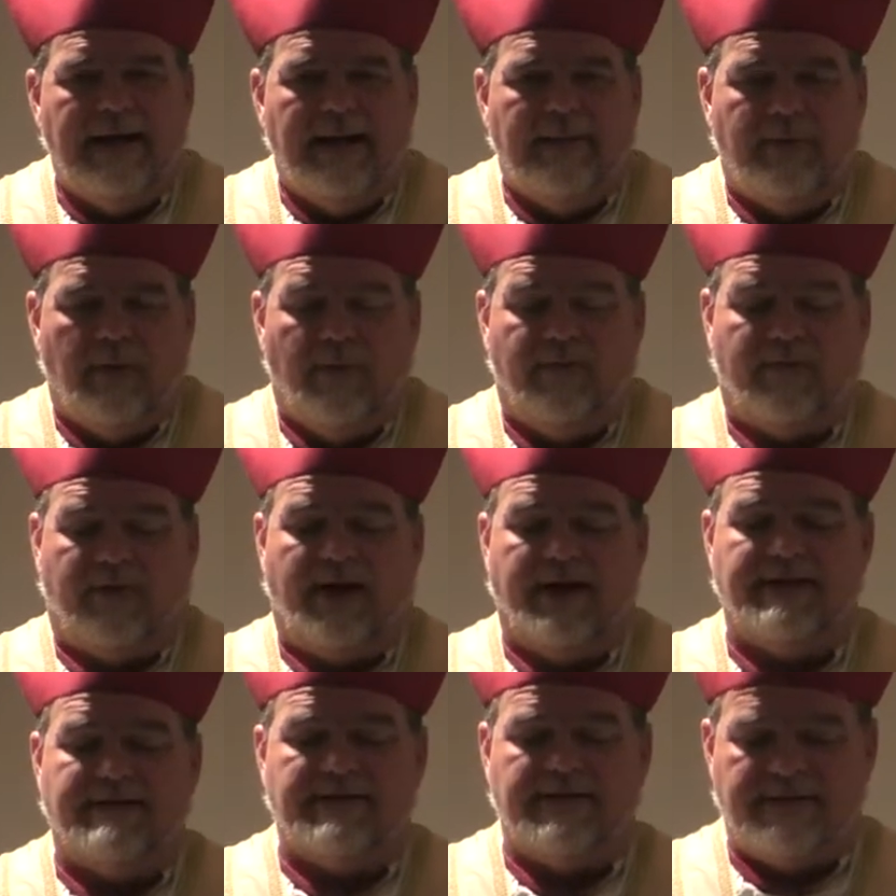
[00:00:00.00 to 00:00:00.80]
Pope
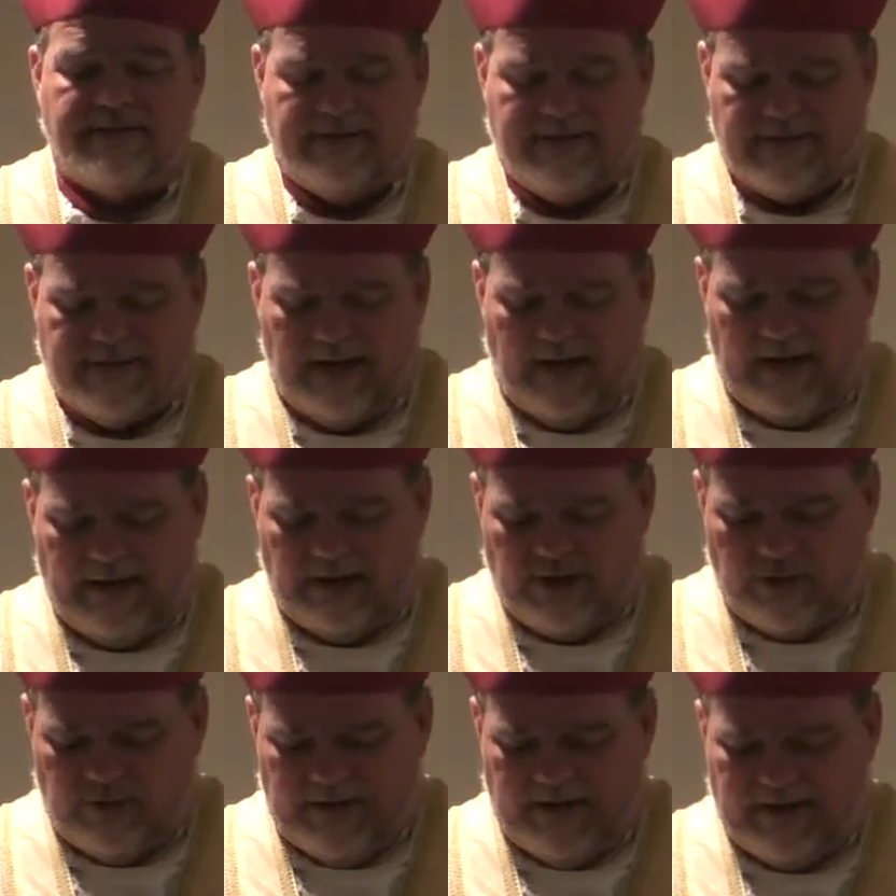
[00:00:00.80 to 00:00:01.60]
Francis is
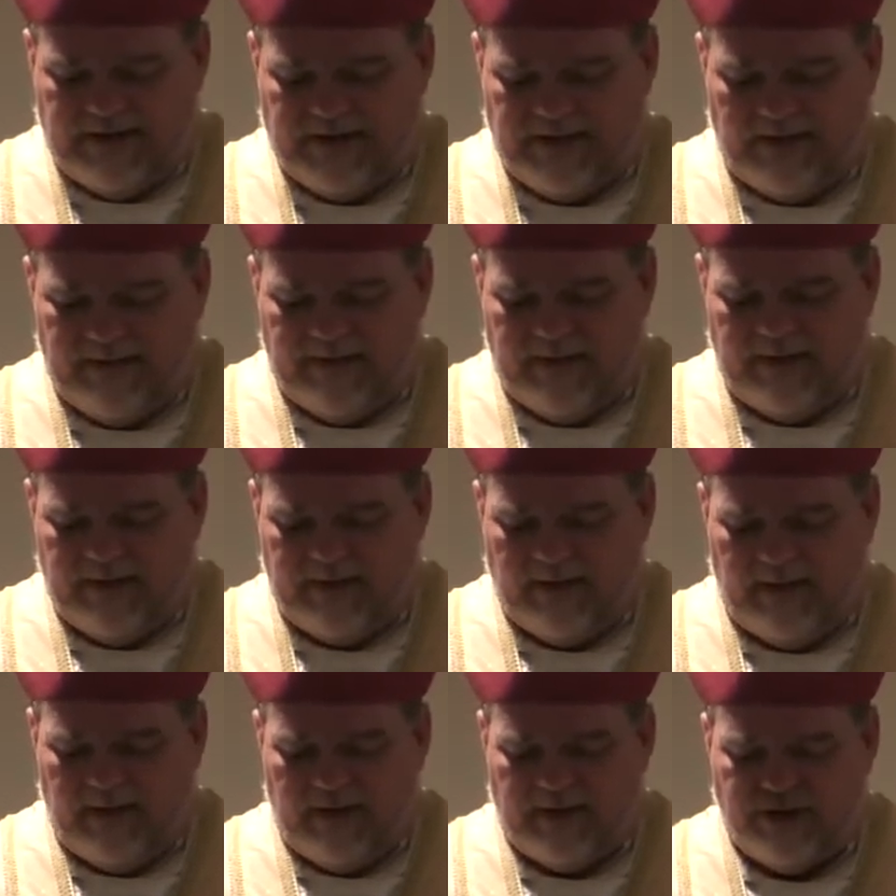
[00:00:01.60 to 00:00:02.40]
not doing something
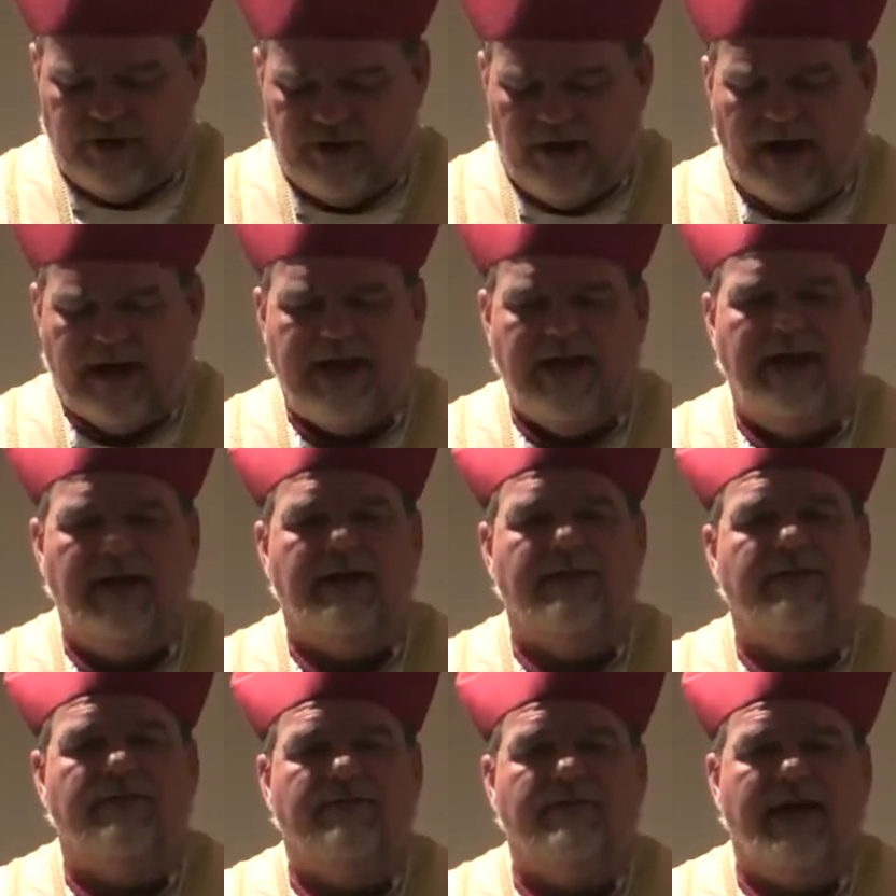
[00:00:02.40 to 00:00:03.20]
shocking
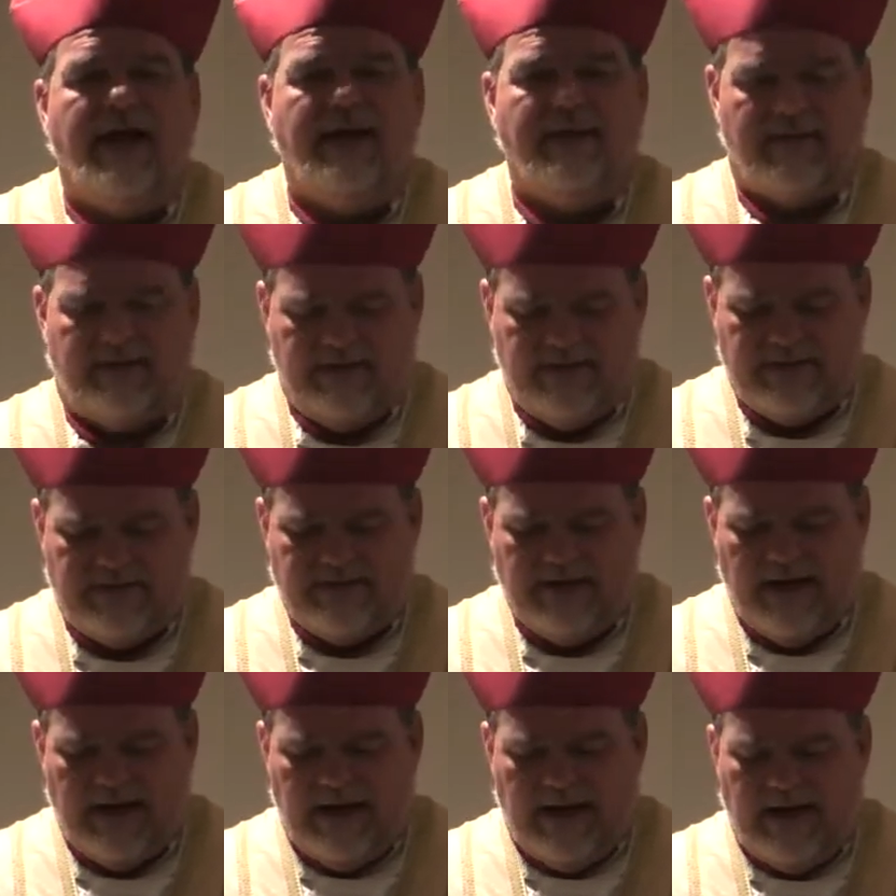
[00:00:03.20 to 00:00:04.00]
and scandalous.